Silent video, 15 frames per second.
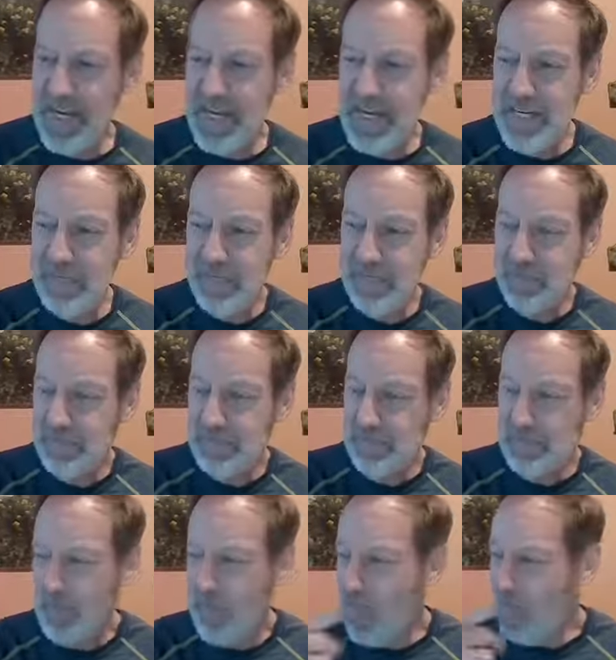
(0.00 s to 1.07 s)
hey,
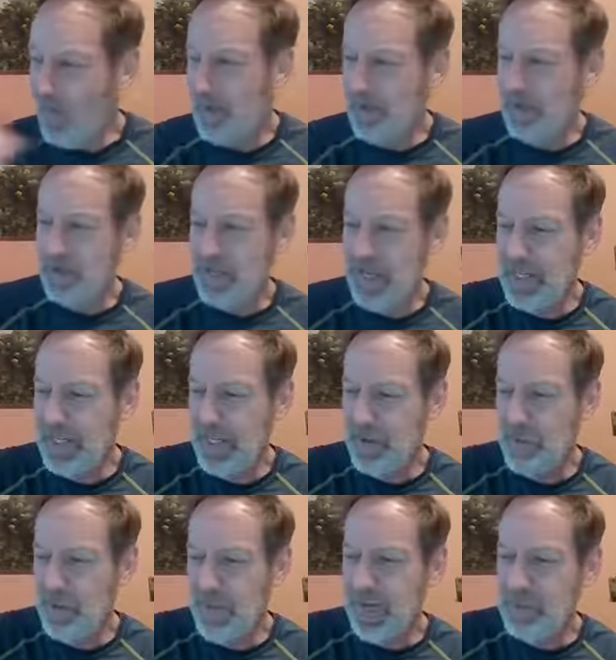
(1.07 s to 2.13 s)
I've kind of
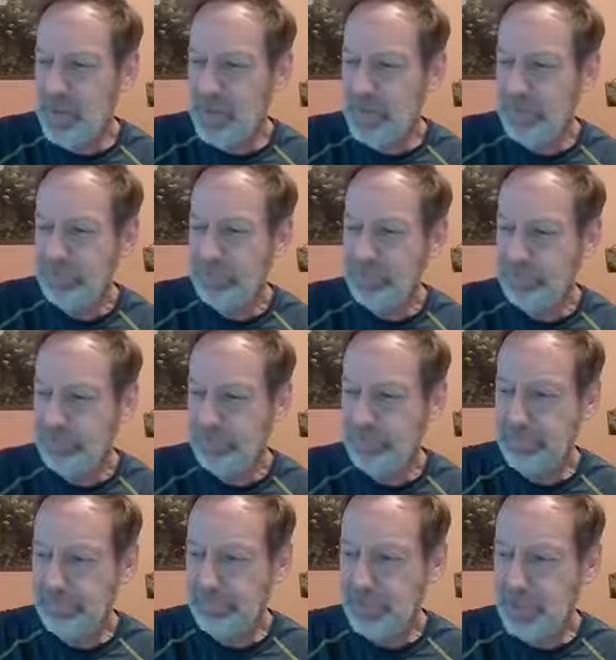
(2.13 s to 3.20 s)
got a random
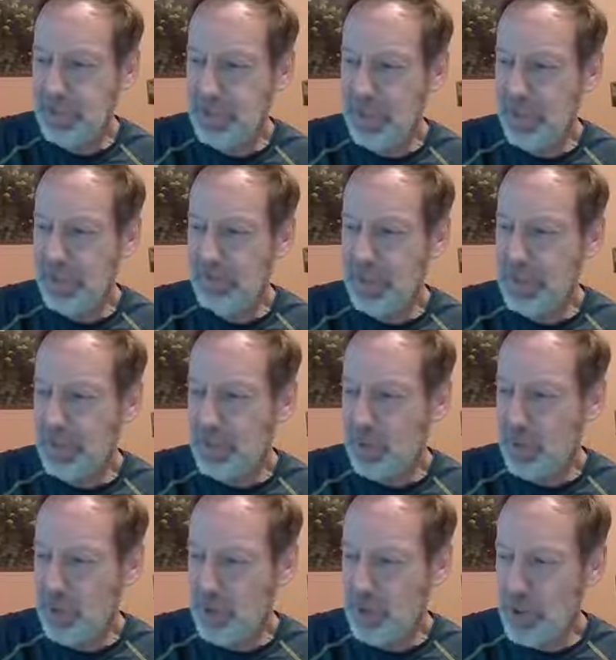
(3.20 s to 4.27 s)
set of things
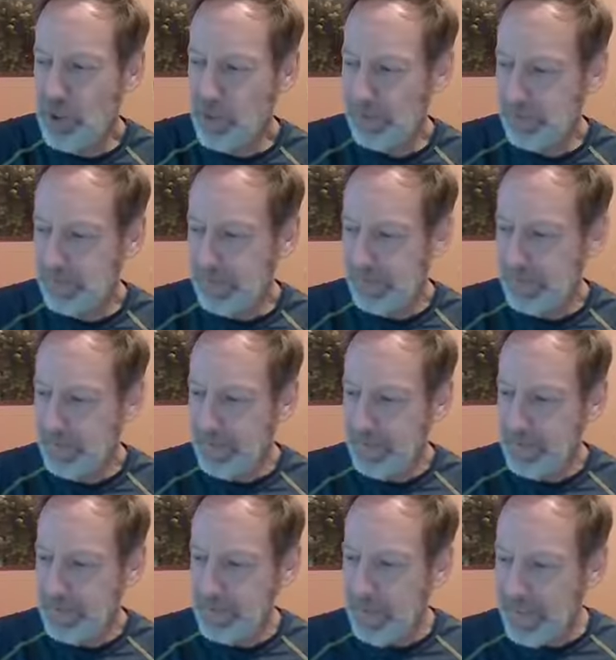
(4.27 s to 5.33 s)
going on.
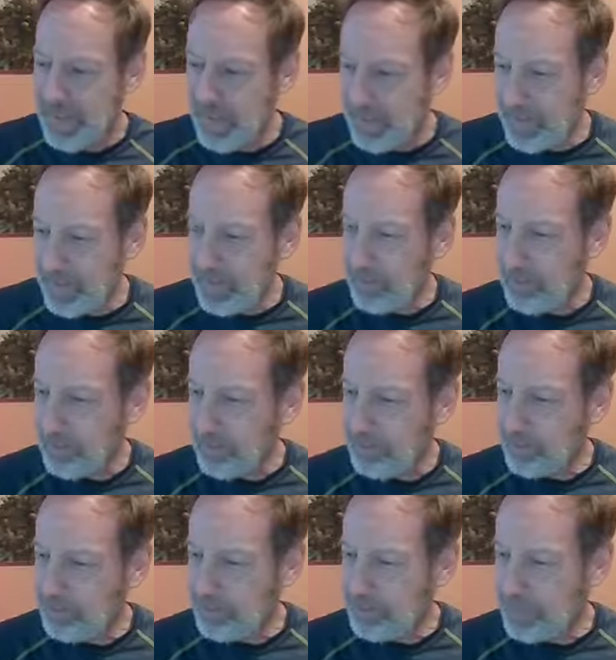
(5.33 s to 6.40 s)

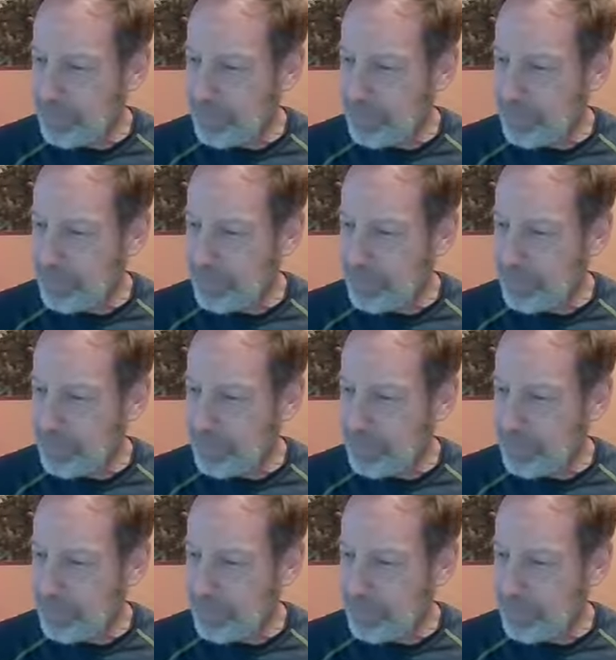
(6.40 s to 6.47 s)
Um,